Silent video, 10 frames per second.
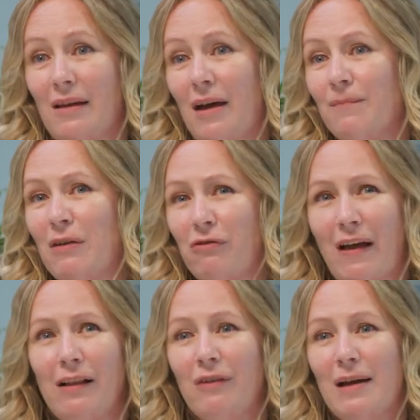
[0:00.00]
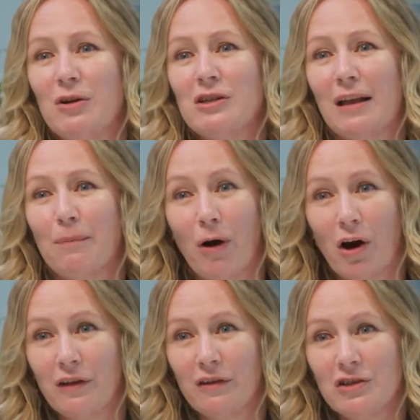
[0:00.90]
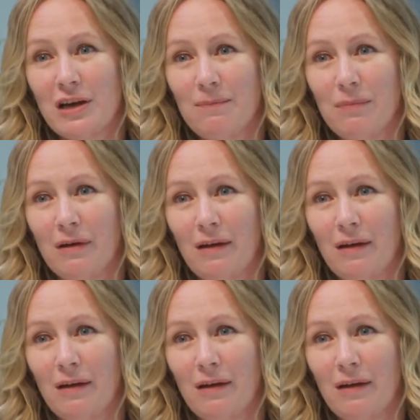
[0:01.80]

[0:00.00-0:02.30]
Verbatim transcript: um, it felt very much like a partnership